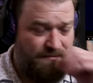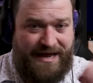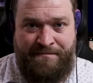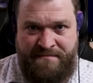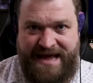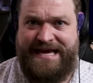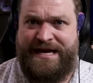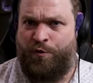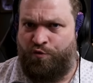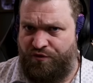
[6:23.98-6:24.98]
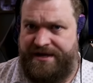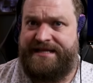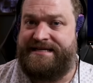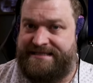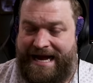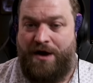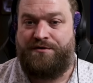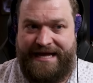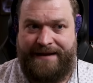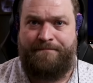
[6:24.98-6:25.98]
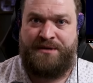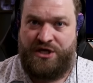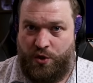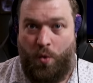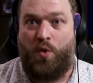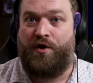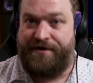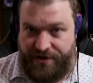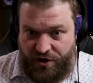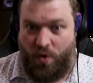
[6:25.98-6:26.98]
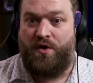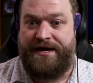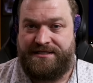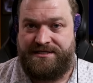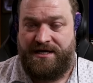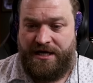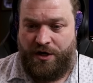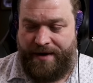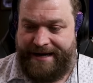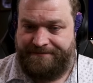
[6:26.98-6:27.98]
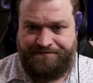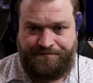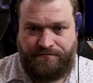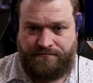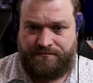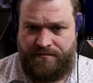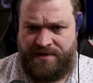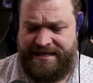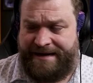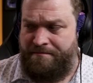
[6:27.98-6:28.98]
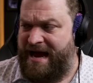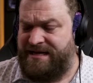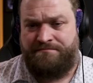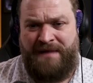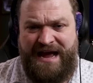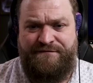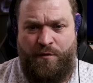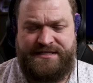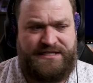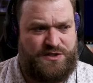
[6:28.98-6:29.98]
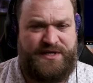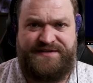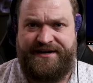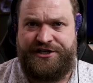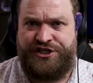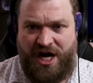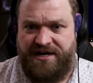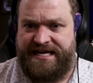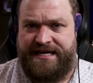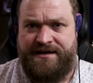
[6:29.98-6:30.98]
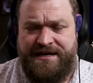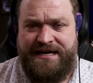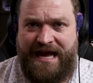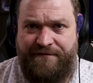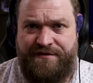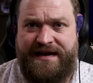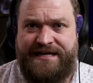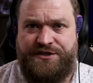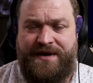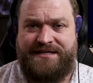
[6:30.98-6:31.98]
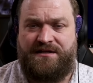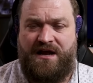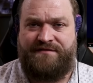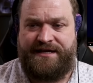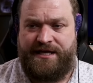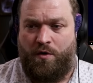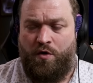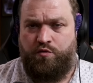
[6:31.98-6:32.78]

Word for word: and making it really sound like pure noise, right? Like my my voice is always very chunky everything I do has a lot of like, you know,